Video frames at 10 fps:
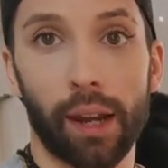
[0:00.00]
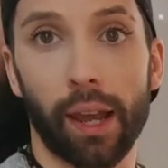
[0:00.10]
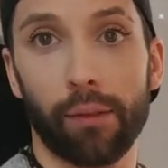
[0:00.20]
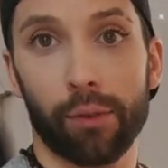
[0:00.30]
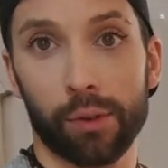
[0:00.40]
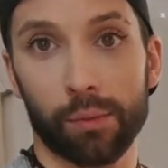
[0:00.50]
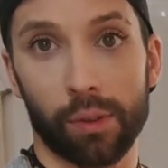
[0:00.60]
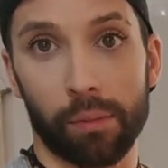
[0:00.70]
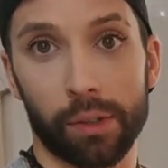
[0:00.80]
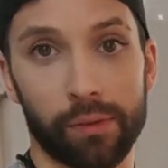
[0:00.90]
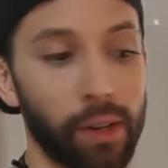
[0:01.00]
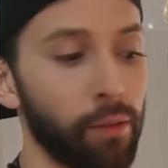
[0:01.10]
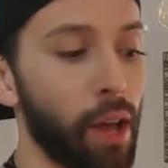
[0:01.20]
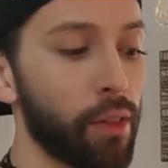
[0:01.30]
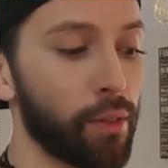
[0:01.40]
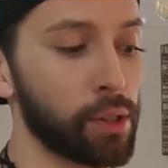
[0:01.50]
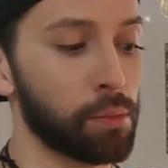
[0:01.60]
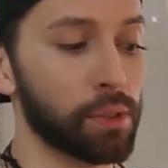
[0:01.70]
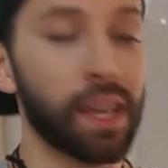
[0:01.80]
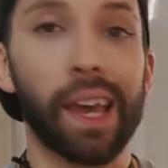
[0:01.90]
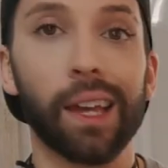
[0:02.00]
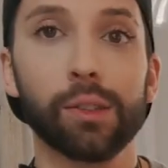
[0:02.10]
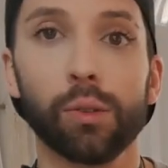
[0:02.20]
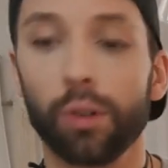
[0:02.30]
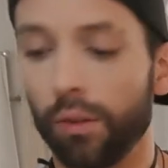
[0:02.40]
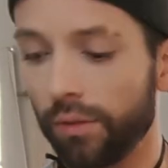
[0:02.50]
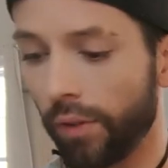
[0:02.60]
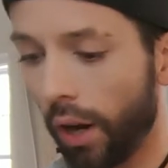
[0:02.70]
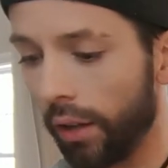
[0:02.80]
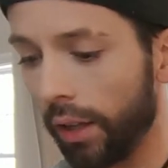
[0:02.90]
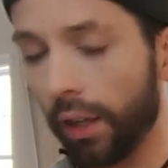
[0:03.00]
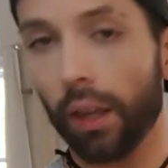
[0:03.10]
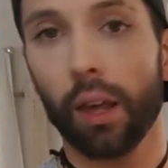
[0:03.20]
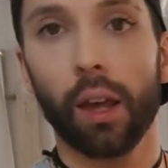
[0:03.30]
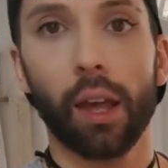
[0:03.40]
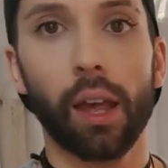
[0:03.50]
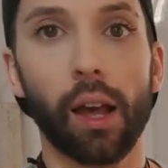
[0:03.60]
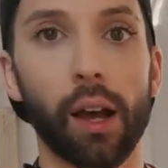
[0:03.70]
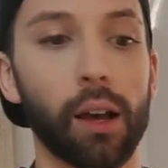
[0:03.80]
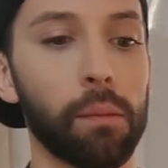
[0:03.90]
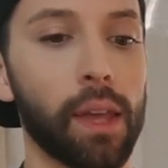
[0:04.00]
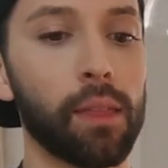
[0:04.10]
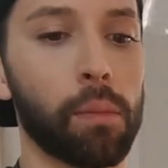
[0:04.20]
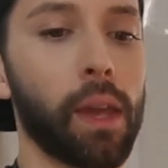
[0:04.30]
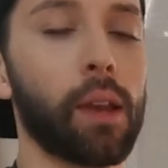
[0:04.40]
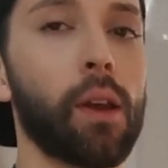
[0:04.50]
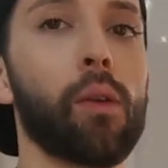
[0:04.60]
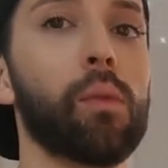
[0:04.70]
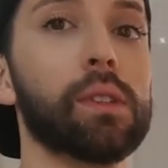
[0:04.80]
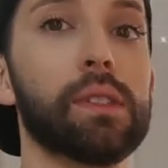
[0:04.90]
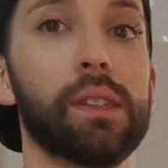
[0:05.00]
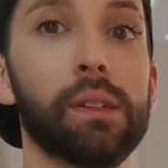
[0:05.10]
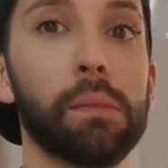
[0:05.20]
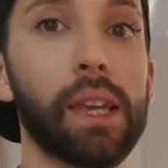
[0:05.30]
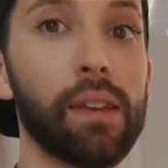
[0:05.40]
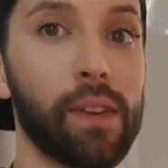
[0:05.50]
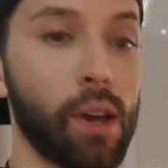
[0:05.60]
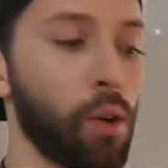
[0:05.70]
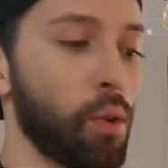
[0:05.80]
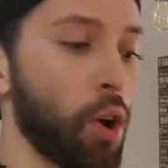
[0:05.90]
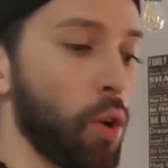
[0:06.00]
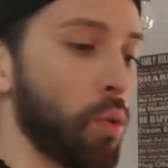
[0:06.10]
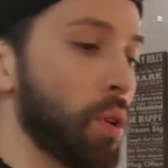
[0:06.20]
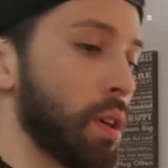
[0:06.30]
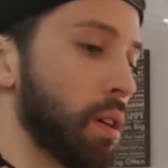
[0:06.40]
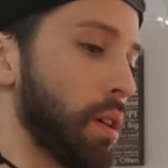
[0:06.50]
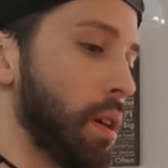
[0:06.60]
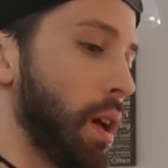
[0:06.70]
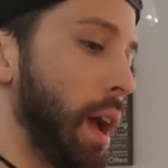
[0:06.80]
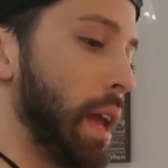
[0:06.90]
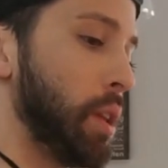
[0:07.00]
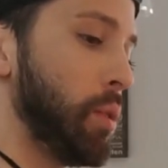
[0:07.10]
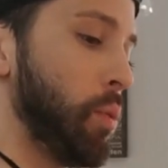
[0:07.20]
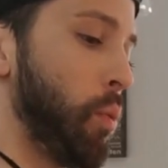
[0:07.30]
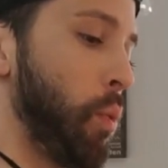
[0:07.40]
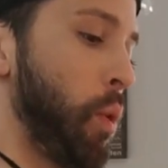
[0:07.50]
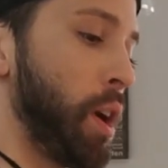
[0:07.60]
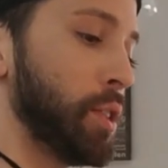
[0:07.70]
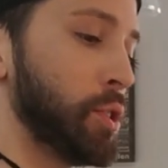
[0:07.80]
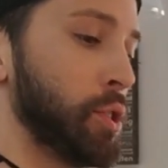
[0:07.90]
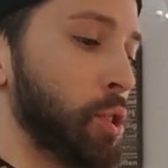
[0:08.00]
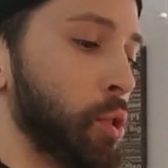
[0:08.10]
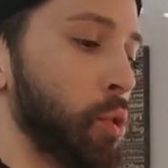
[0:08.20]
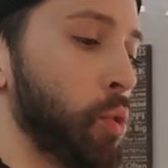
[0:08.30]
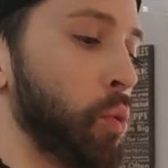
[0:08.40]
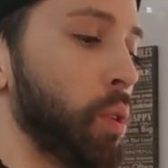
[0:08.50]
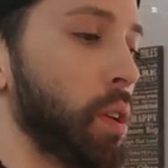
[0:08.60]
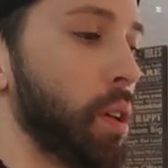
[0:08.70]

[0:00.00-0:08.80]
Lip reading: that I had frozen with a bunch of other vegetables, and 2 cloves of garlic in the pan with some EVOO. And you want to